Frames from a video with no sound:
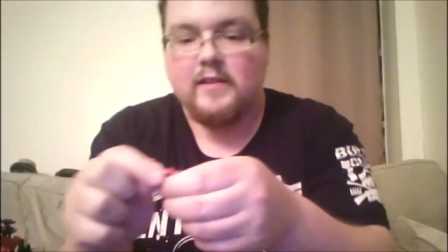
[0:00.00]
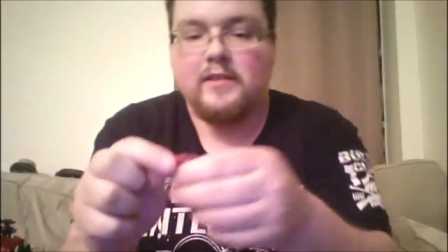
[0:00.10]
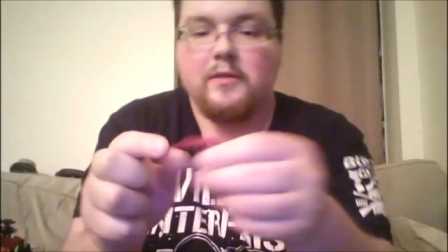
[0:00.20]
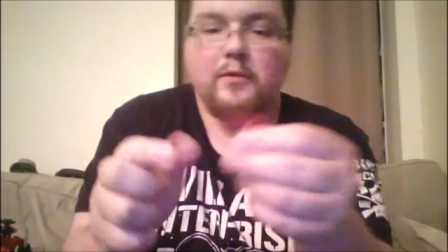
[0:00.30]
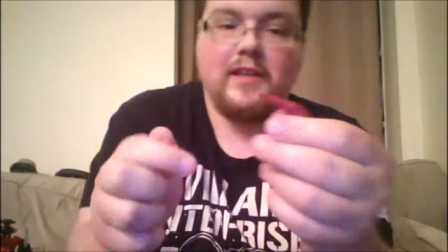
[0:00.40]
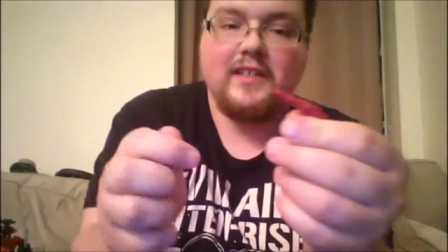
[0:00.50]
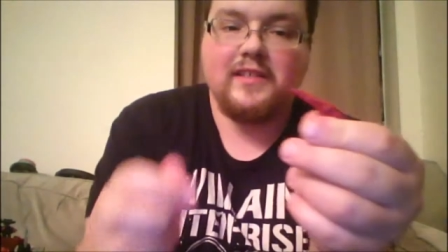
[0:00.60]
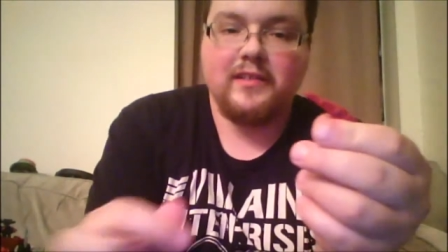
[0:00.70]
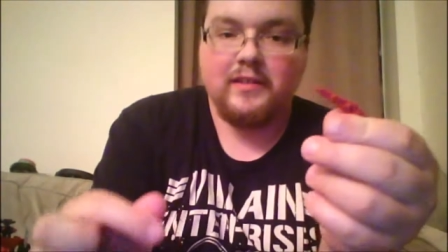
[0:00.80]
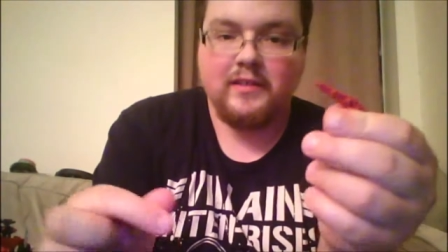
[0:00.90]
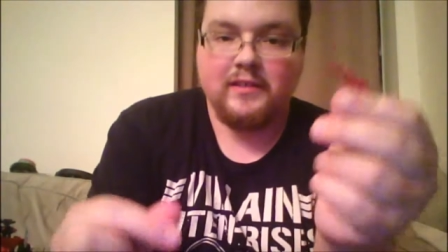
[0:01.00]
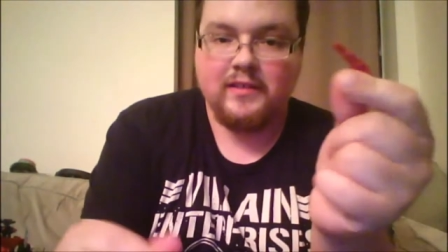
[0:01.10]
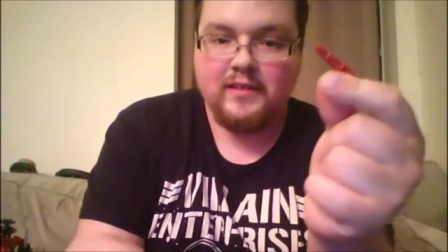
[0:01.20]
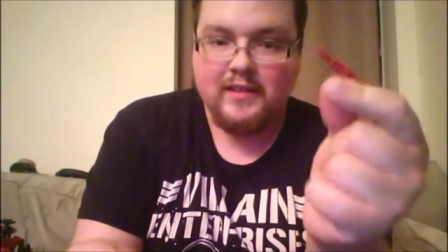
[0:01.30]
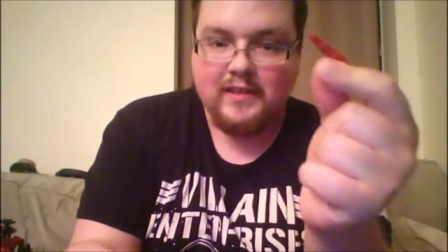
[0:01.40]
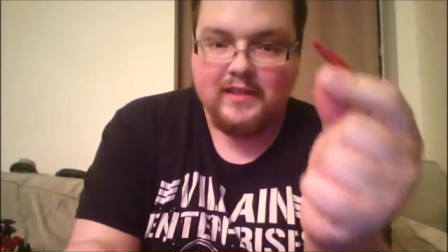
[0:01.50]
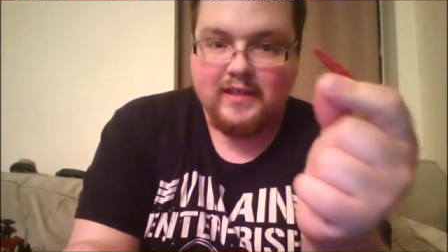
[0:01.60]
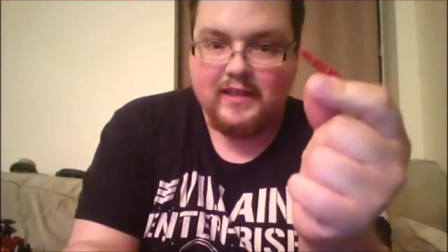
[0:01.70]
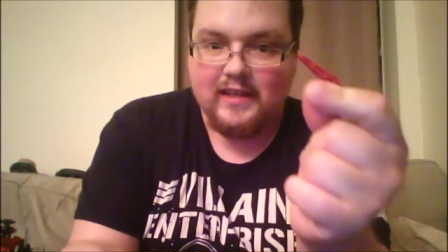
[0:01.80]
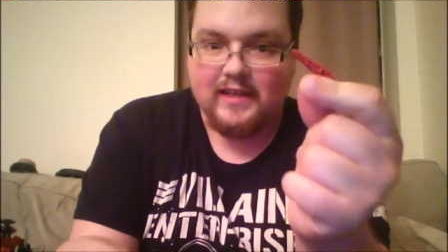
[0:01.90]
so this
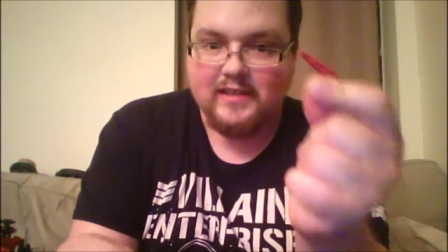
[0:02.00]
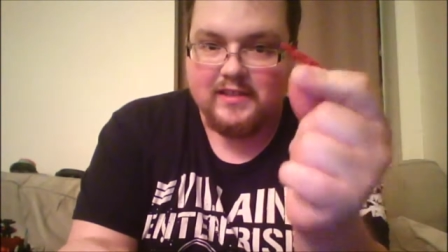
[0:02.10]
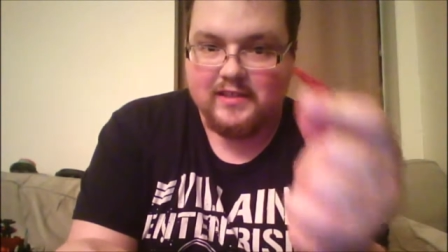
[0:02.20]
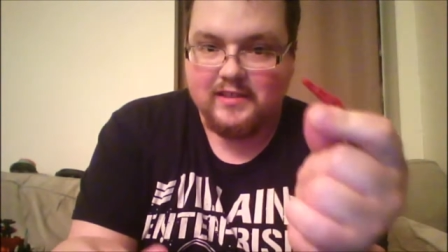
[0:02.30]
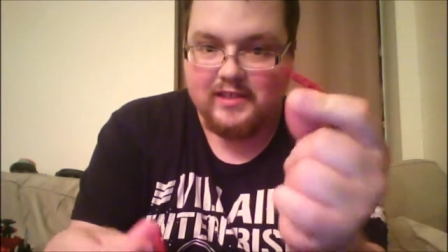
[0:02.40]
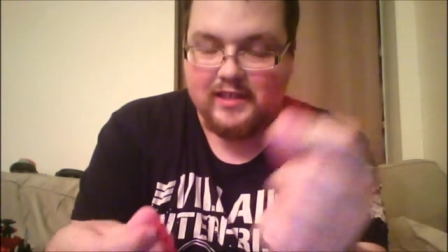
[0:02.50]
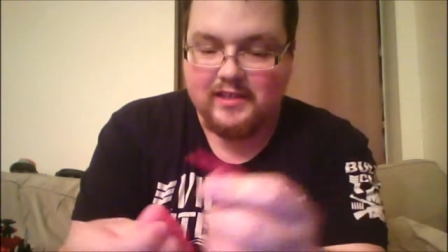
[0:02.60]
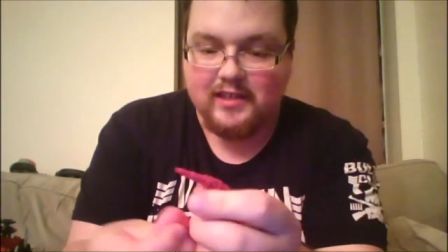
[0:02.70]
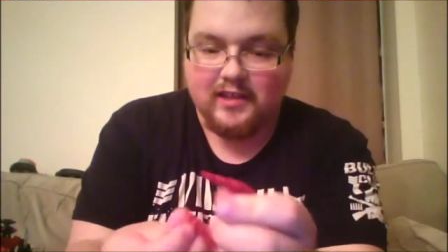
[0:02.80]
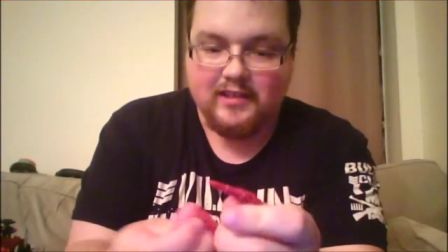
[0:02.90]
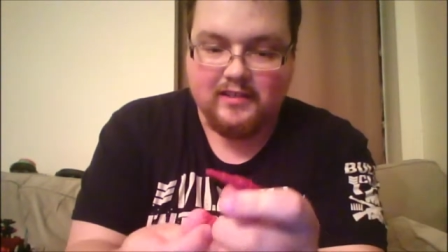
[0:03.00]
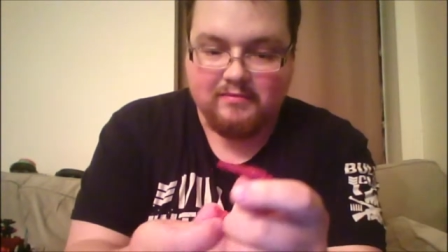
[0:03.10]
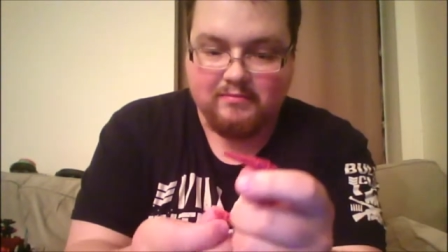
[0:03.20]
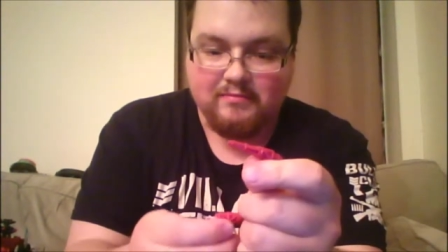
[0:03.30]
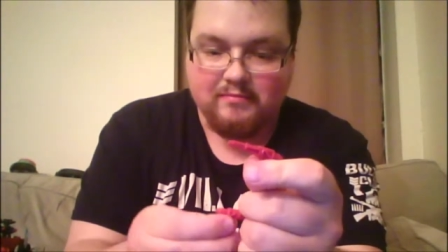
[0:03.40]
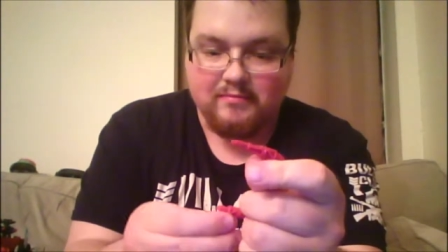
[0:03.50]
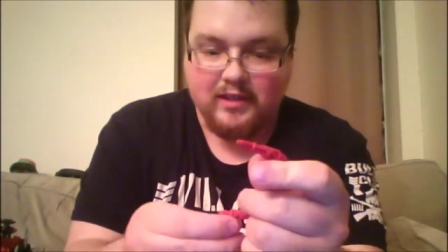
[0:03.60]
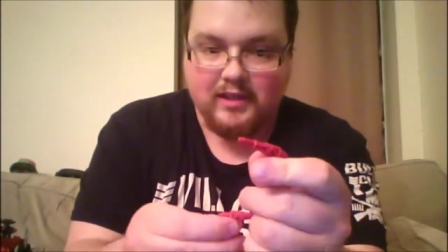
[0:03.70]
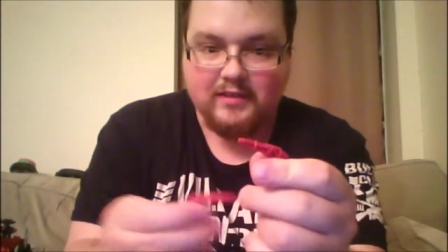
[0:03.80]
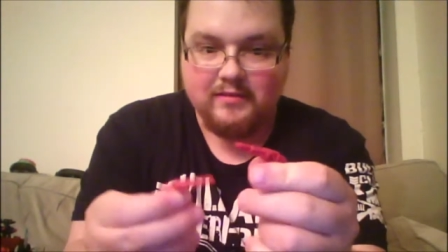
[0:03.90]
is six guns
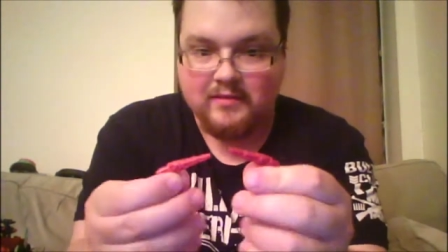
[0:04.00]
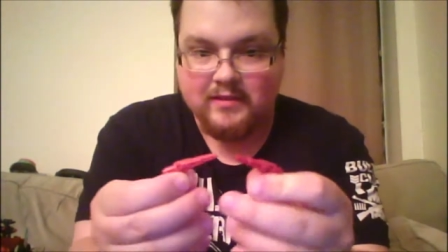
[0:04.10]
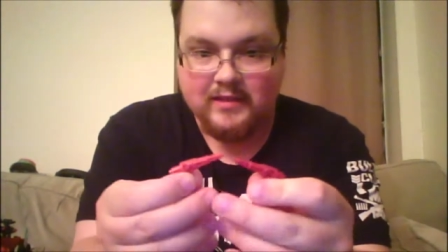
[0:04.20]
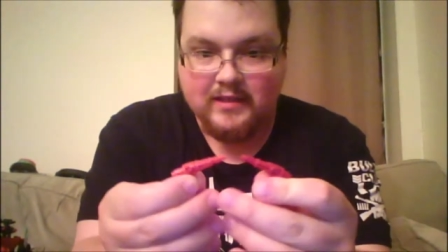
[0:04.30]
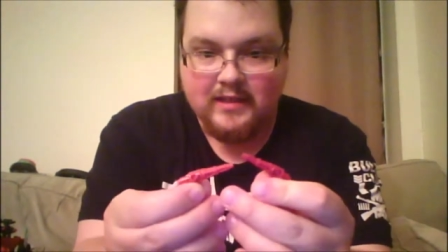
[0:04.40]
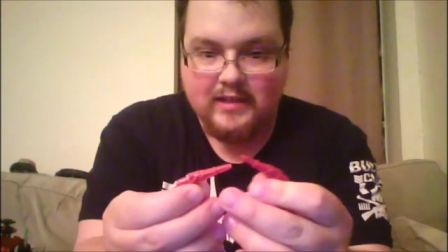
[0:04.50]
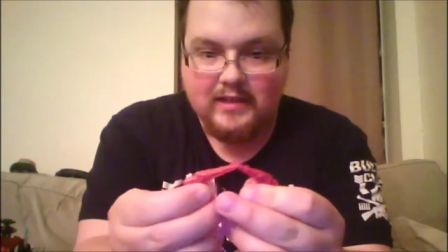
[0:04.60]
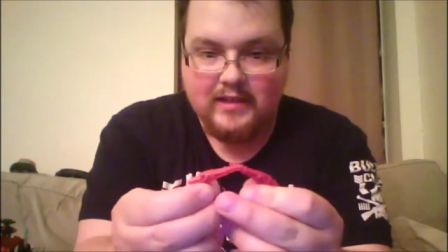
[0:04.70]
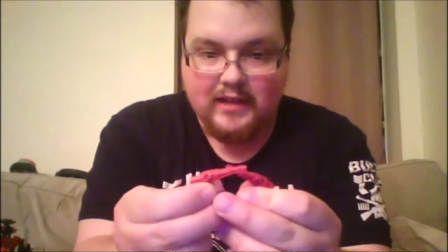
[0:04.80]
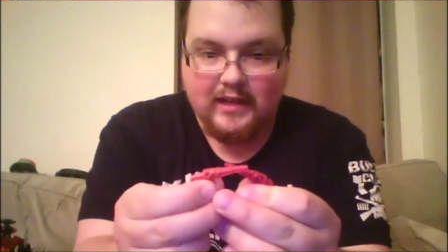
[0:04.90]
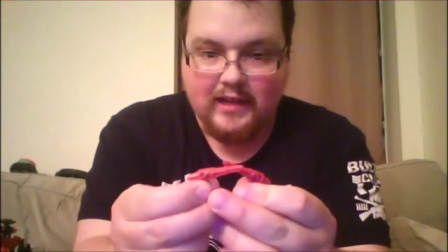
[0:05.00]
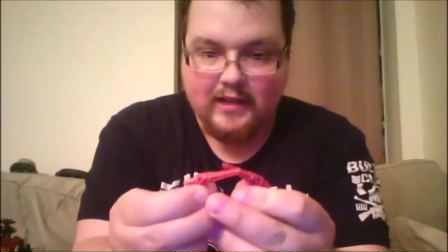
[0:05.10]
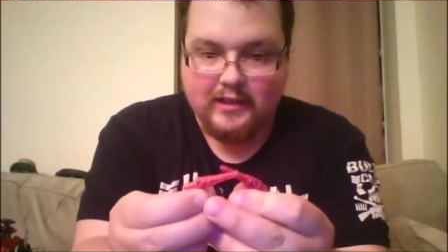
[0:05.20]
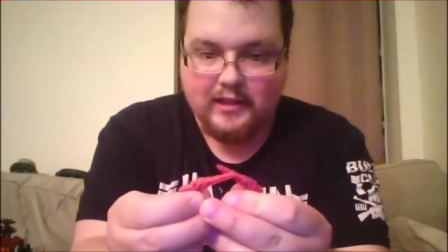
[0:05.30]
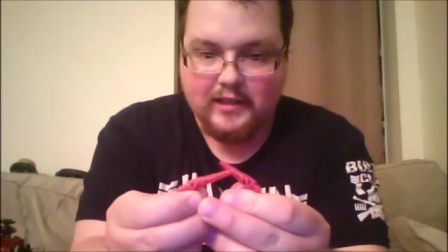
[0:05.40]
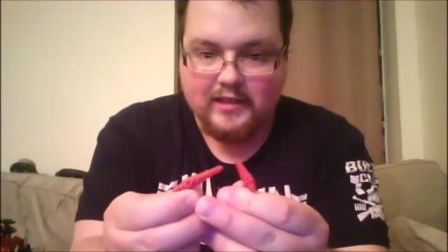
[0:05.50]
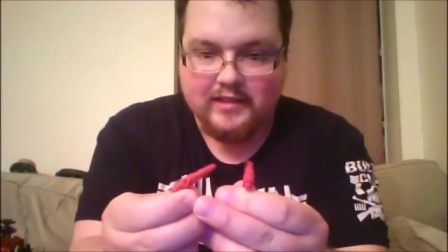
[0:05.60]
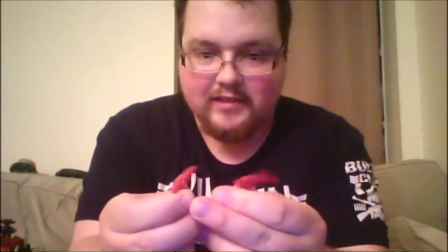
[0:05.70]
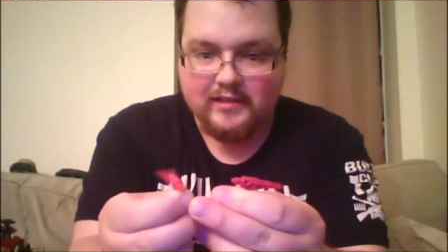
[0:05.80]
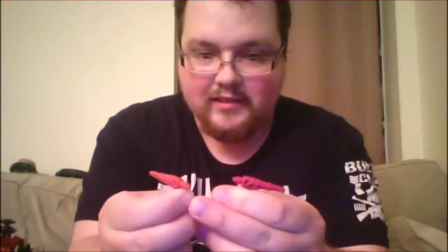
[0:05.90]
gun and
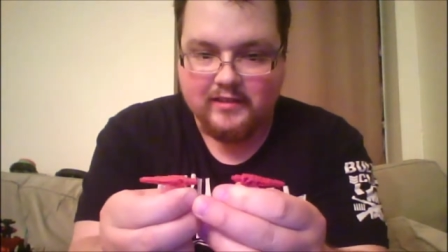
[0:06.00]
this